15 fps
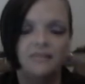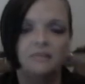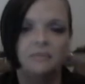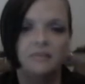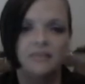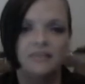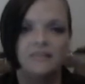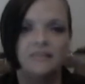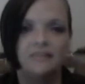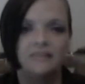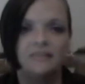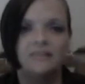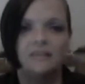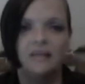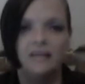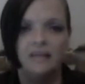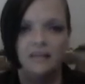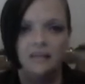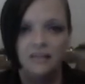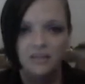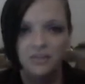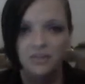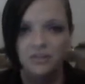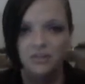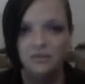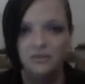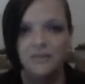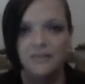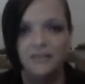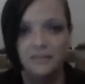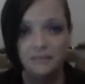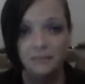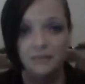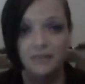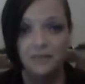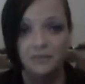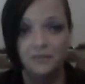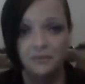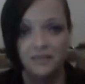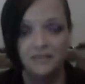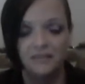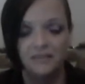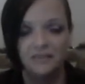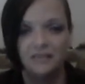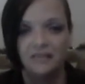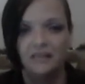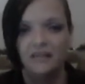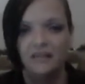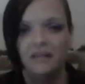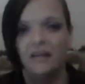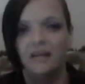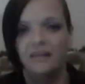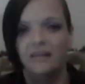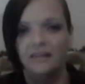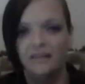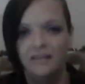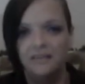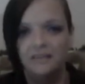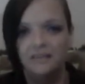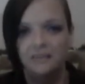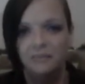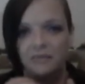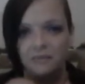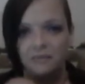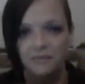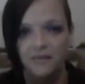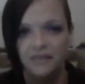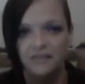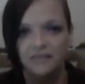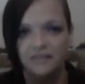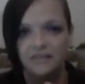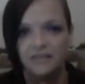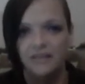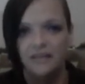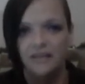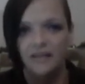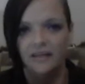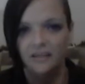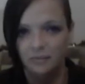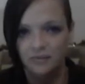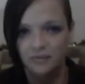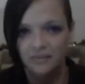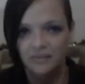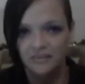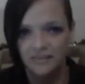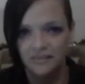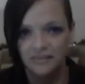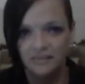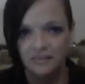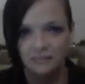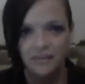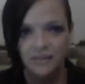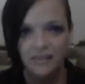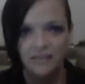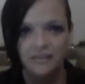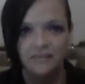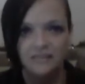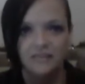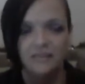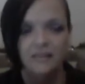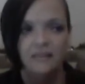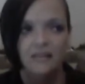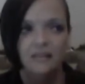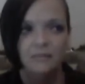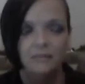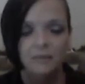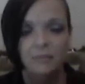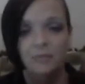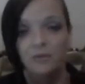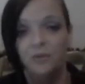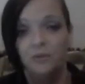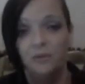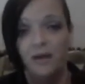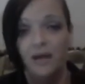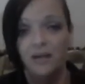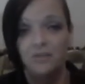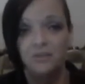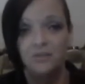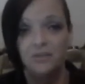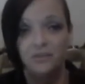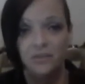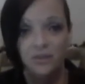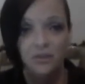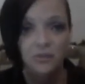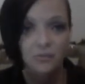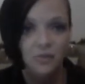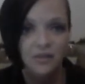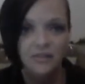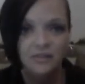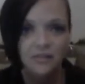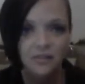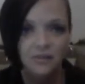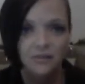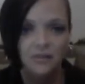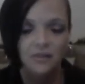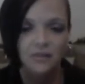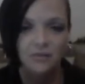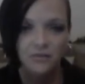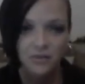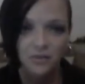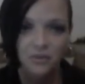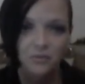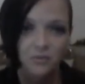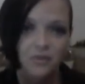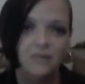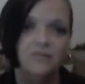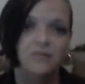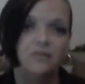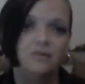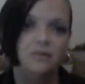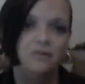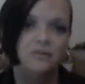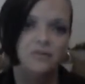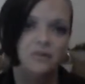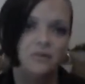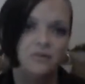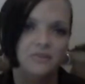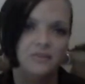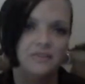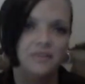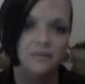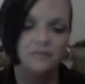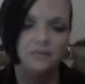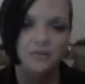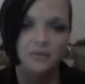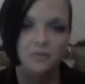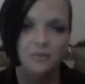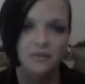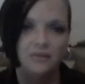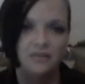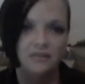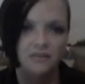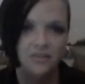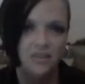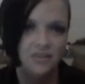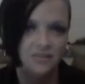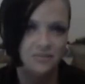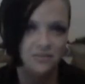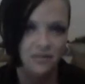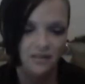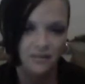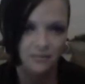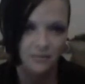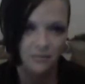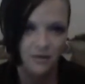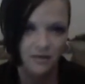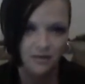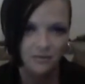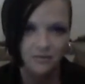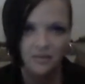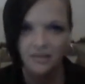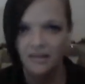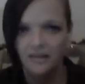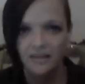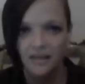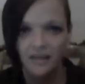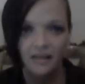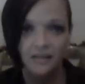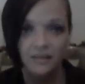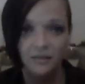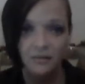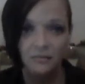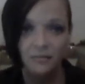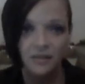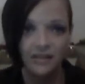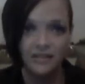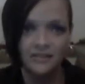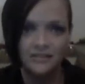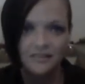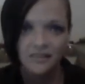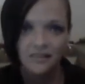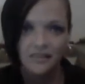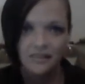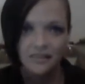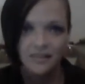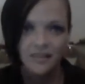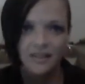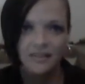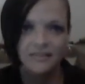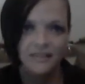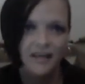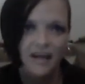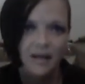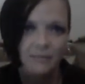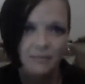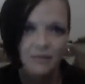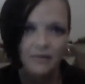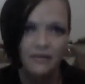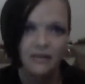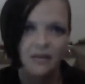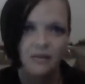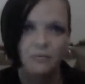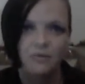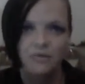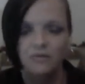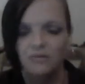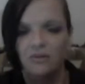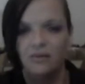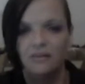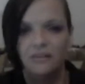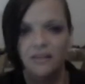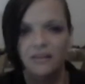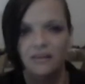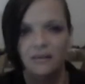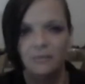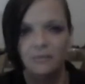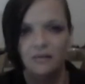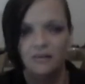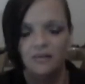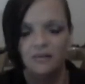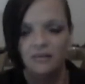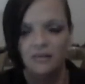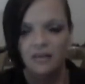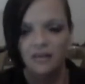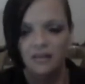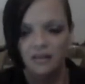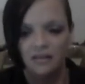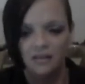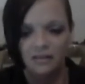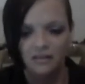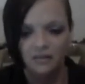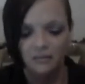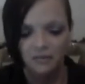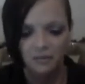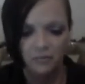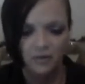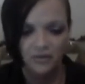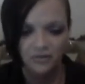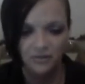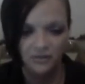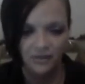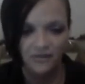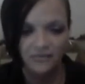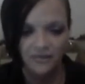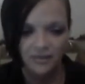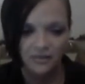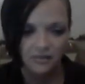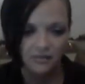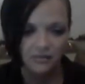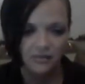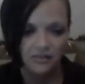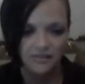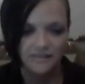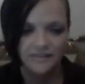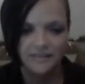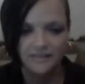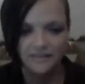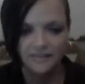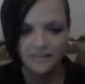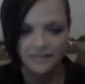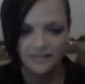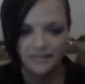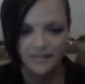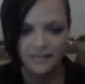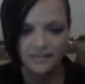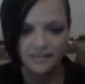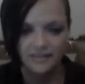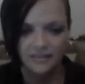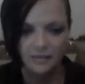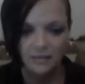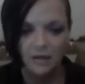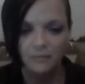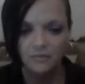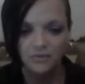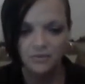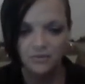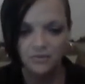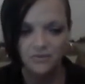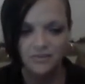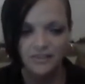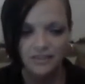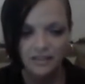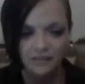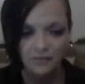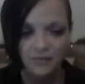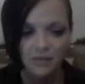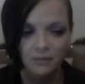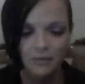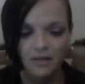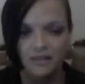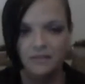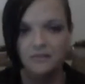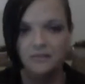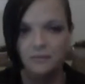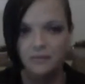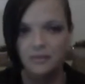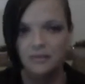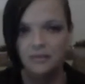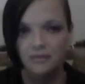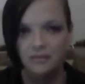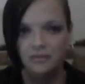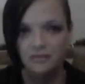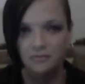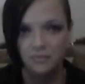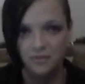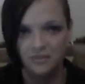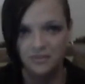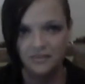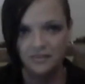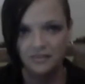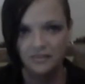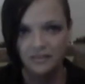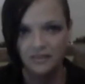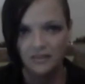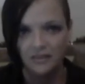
this because this is a issue that needs to be addressed and needs to be fixed in the prison system because people who actually do want to do that, do want to go to church and stuff and do want to change their life around can't do it because the things that happen when you're locked up. Uh, I mean, while you're in there and see these things, I'm sure that if anybody else has been to prison,